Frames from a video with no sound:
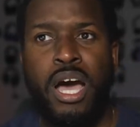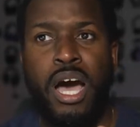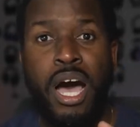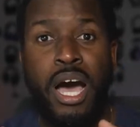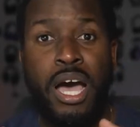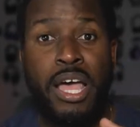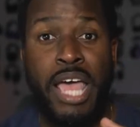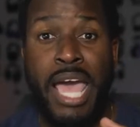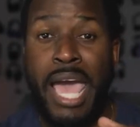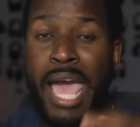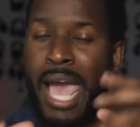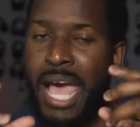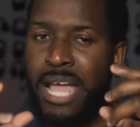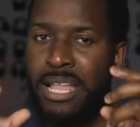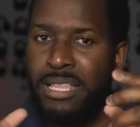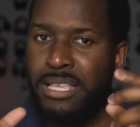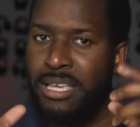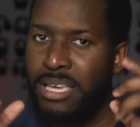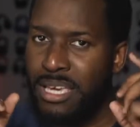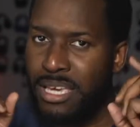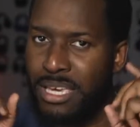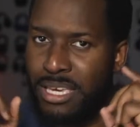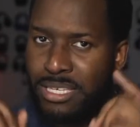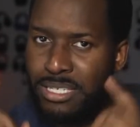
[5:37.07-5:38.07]
Uh,
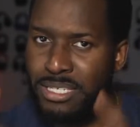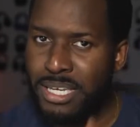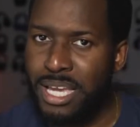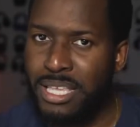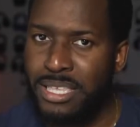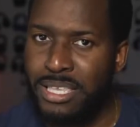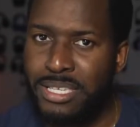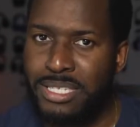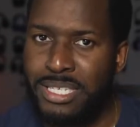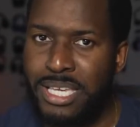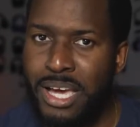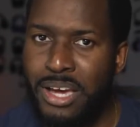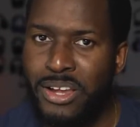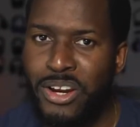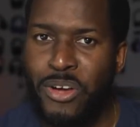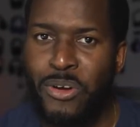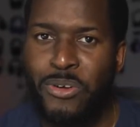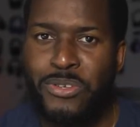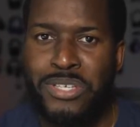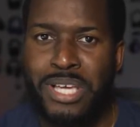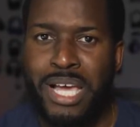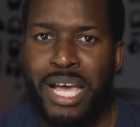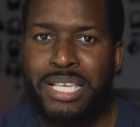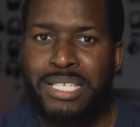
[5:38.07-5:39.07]
and check this out, it
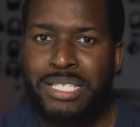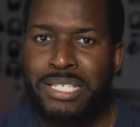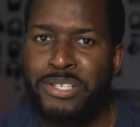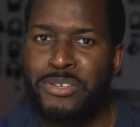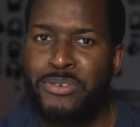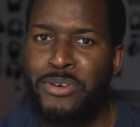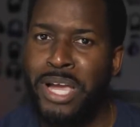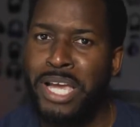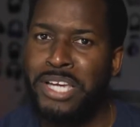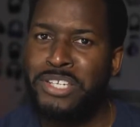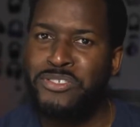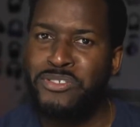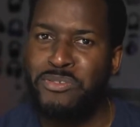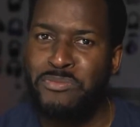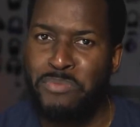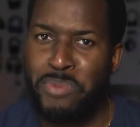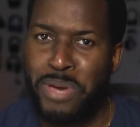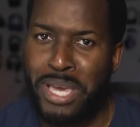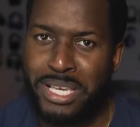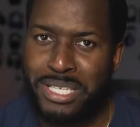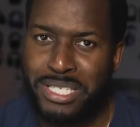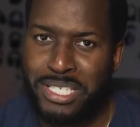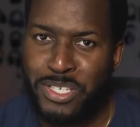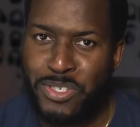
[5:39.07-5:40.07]
also has a little extra
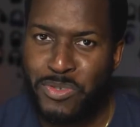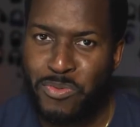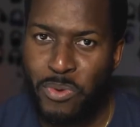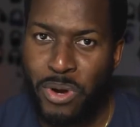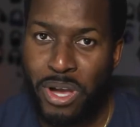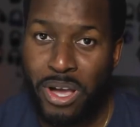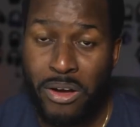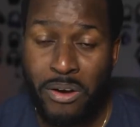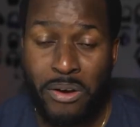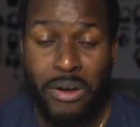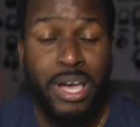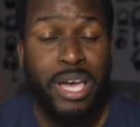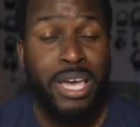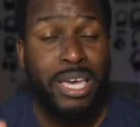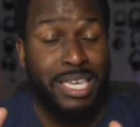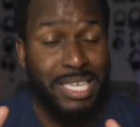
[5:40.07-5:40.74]
bass as well.